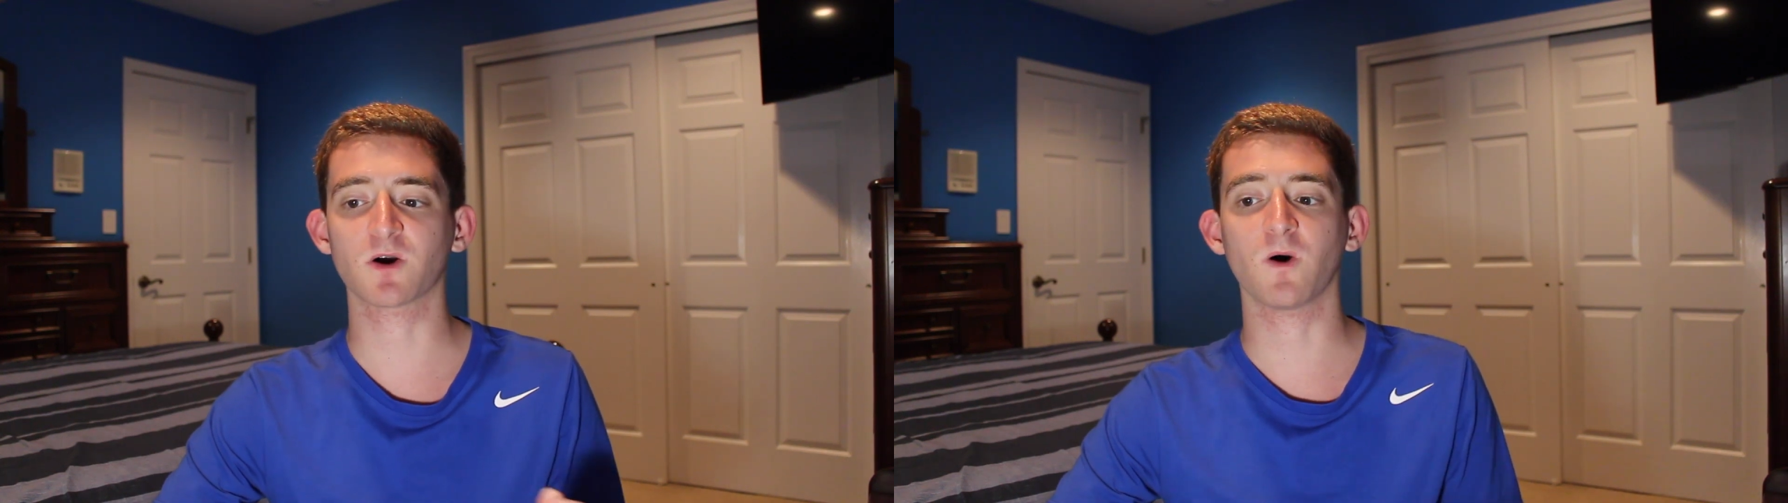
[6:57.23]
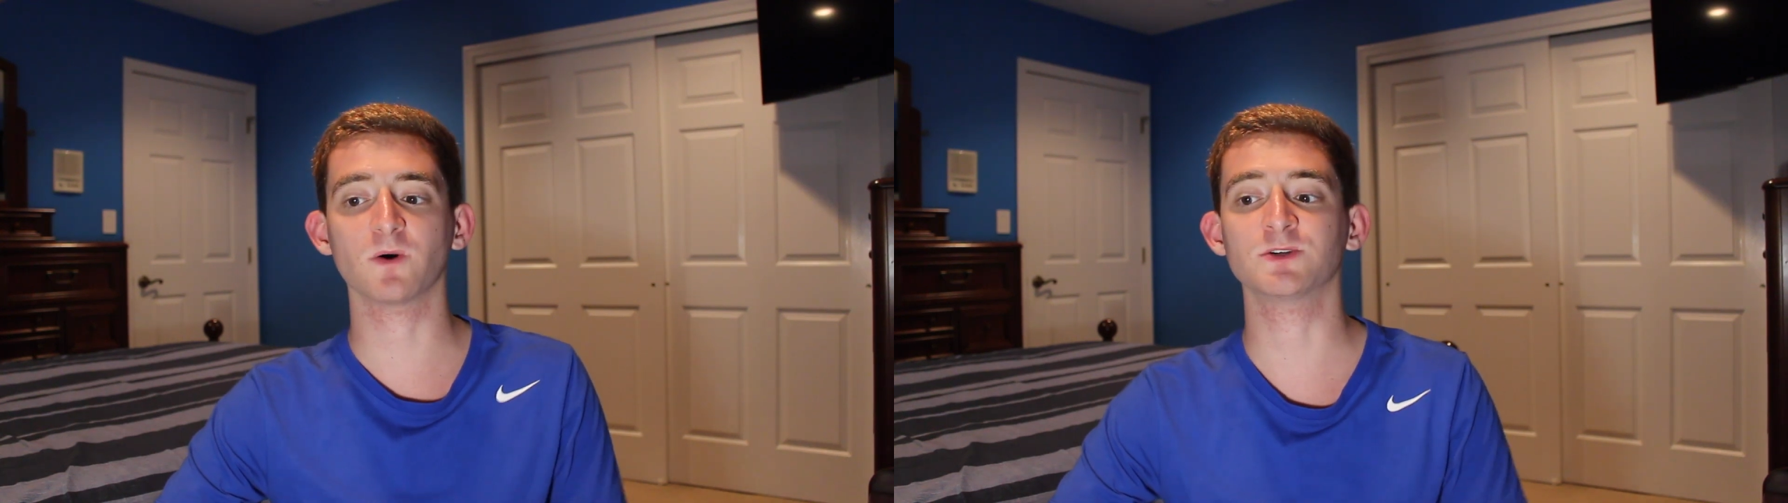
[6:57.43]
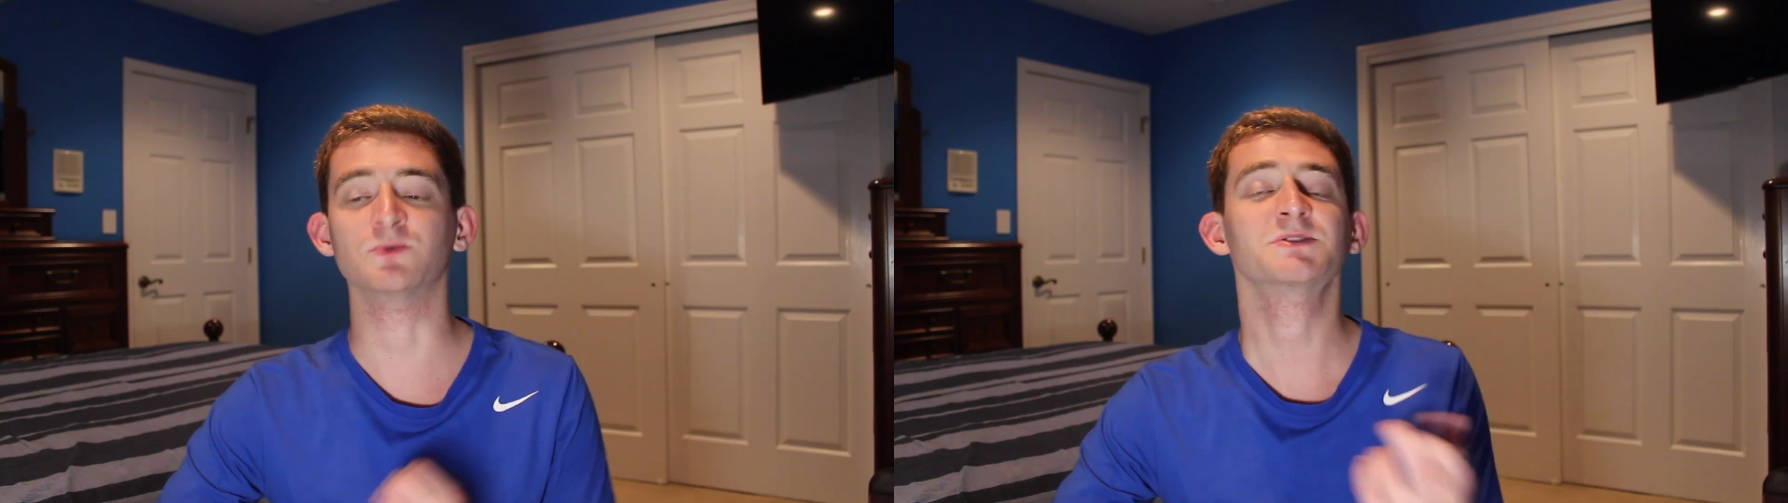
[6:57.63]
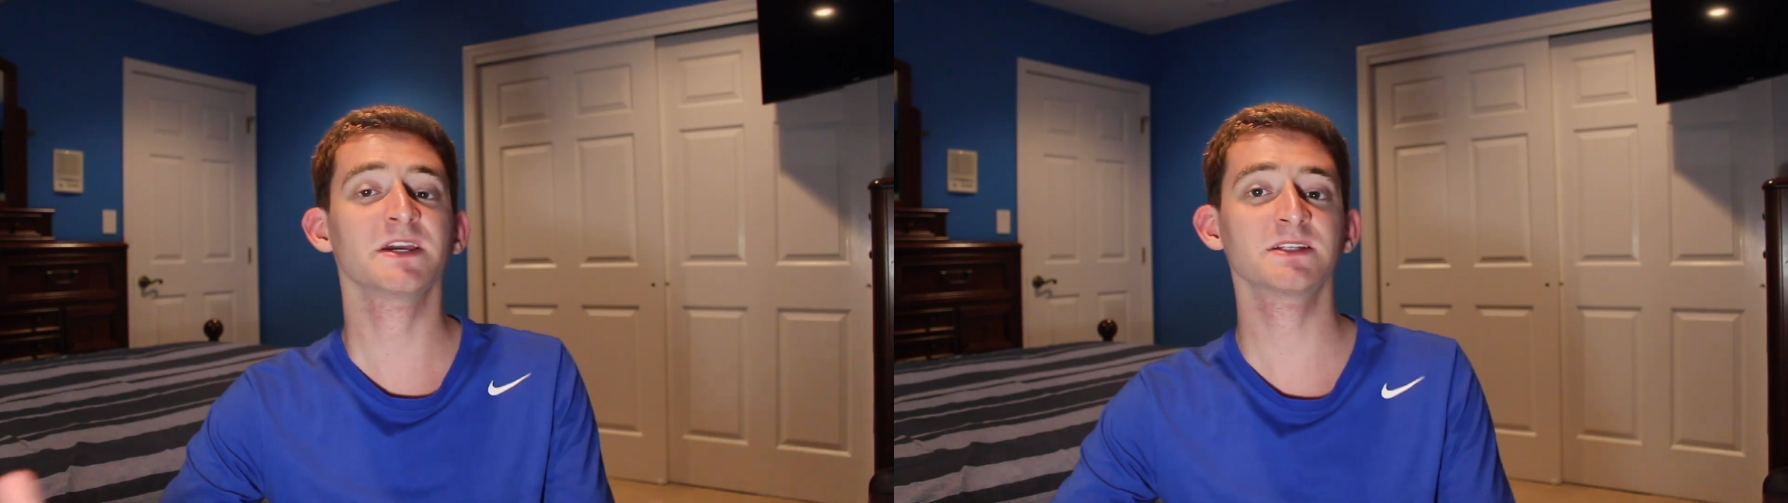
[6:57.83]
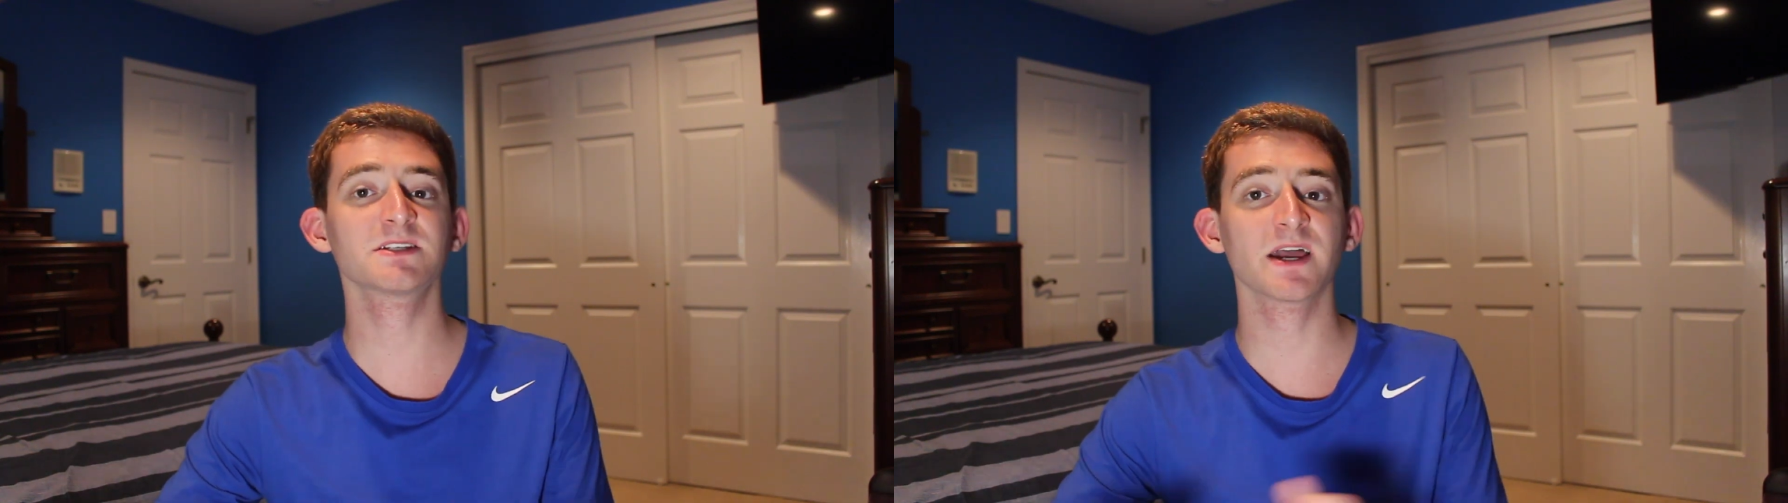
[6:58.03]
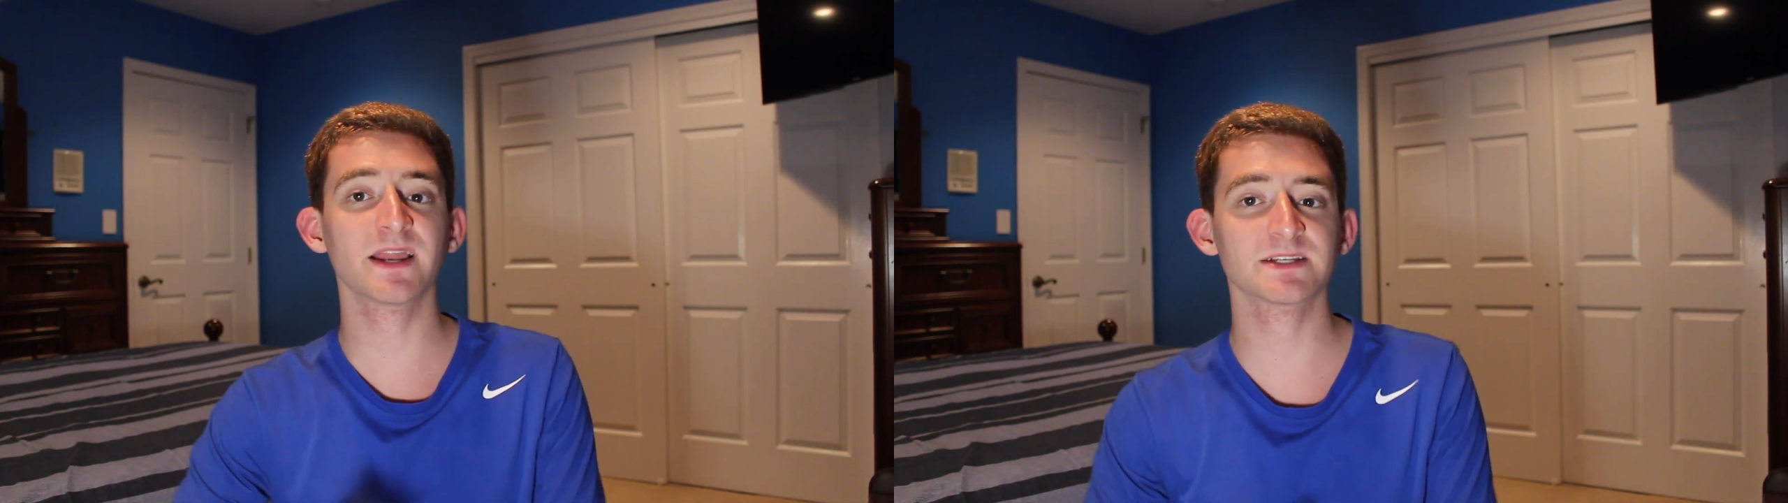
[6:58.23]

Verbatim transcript: call use Insight,